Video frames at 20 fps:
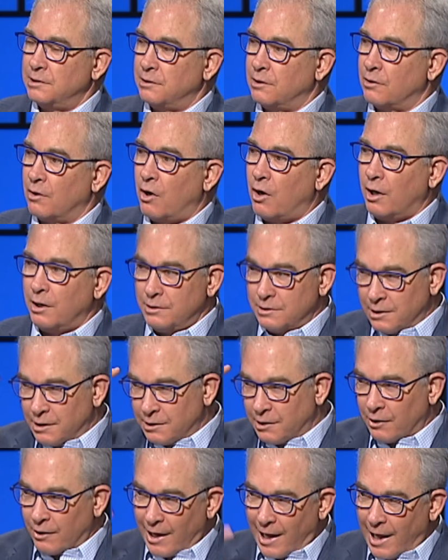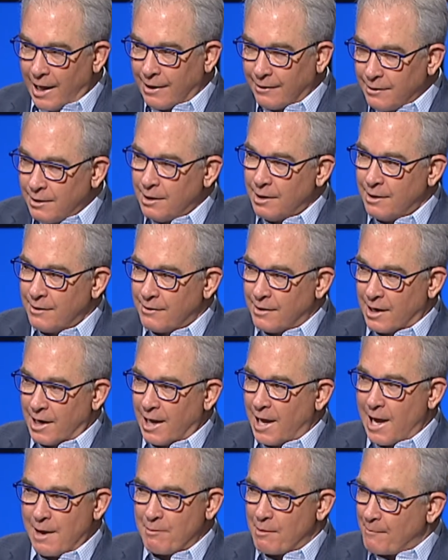their heart and in their head than I
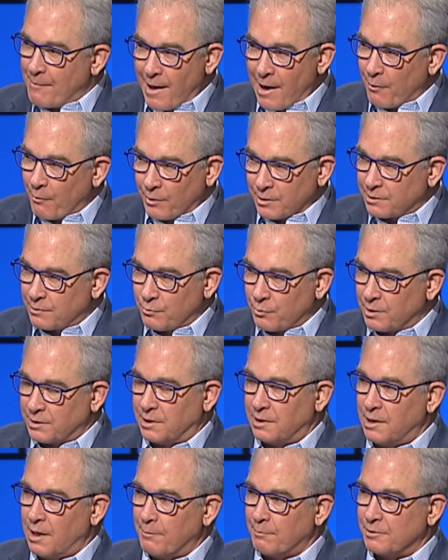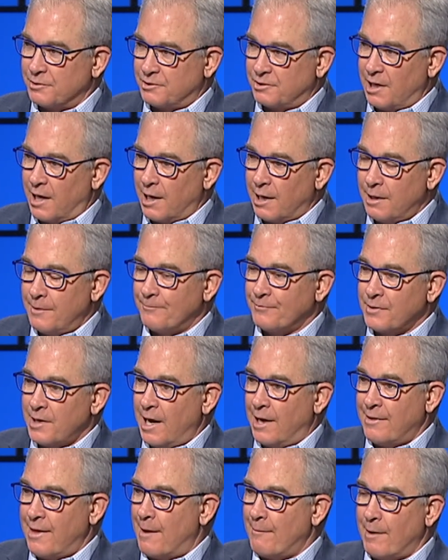am about what the numbers say.
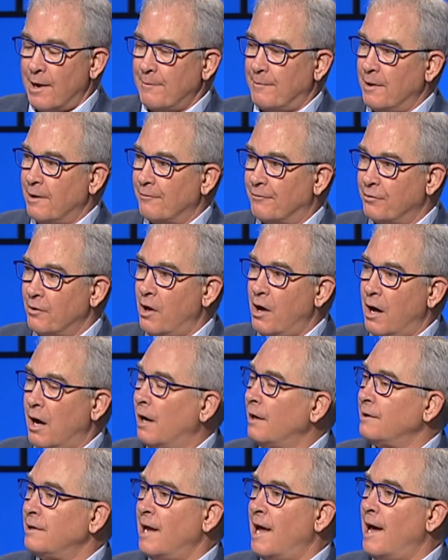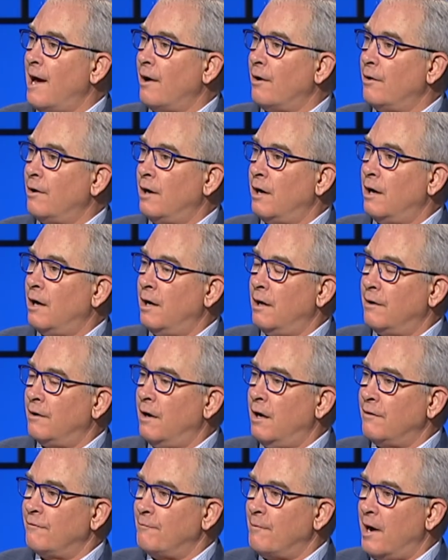And that might be a flaw now
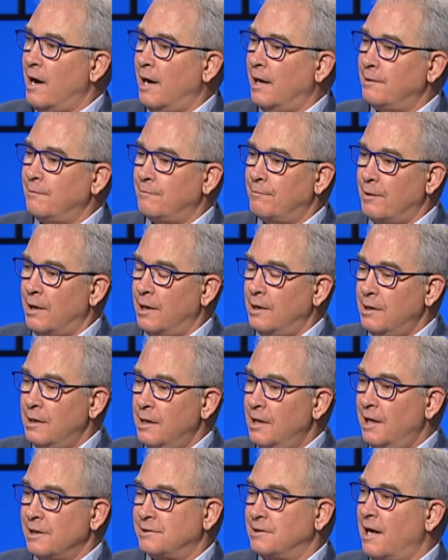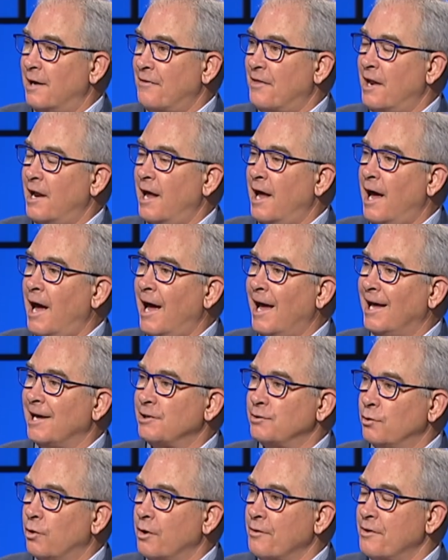of mine, but it's not that I
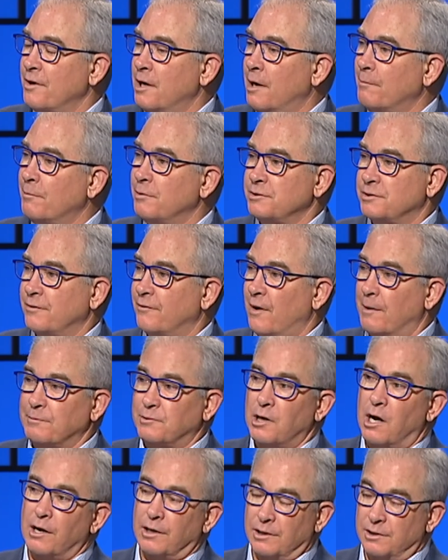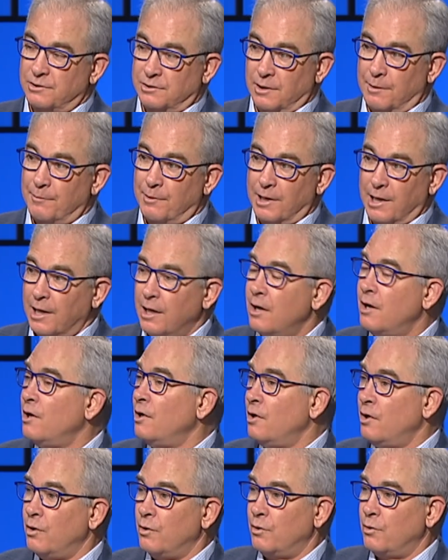ignore the numbers. If I'm talking to somebody
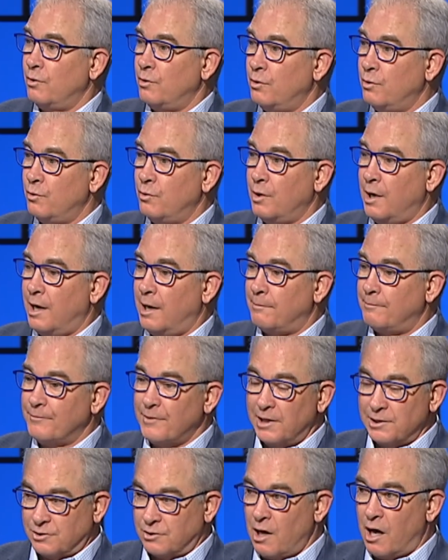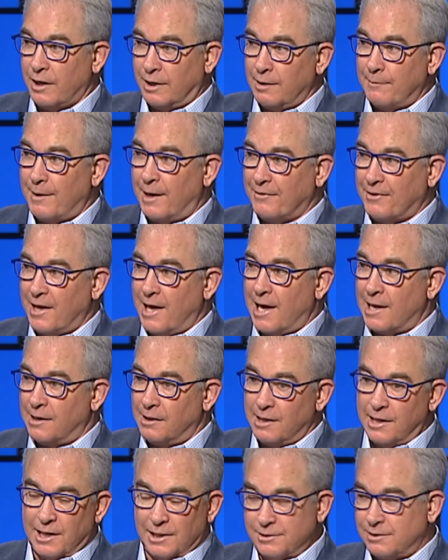who is talking about the
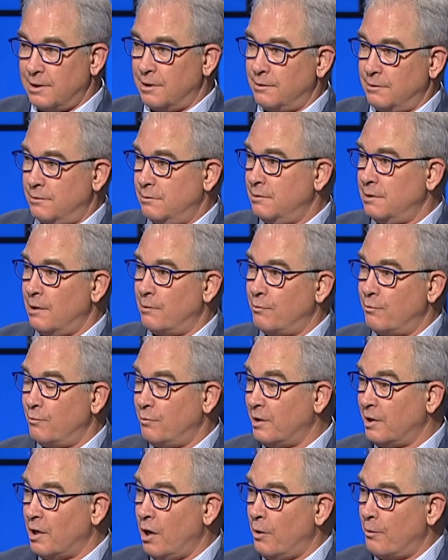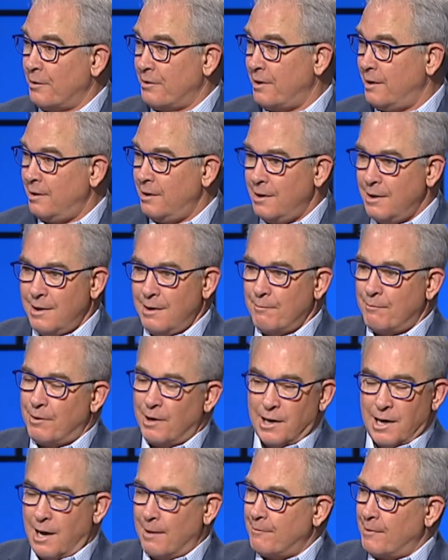analytics, then we go with it.
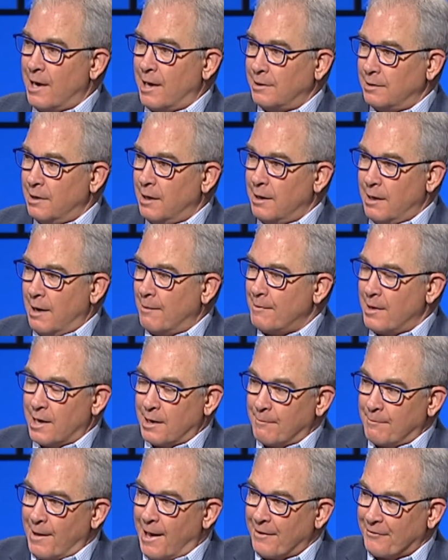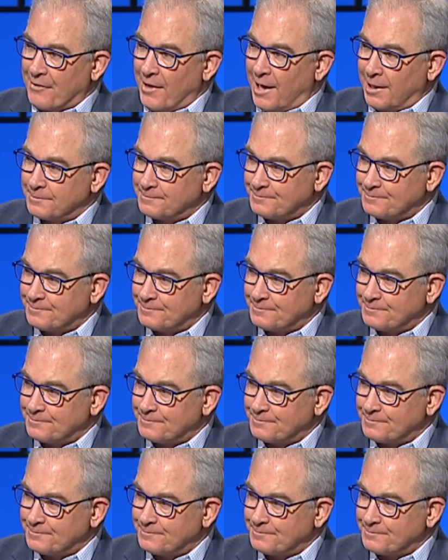But I'm not about that.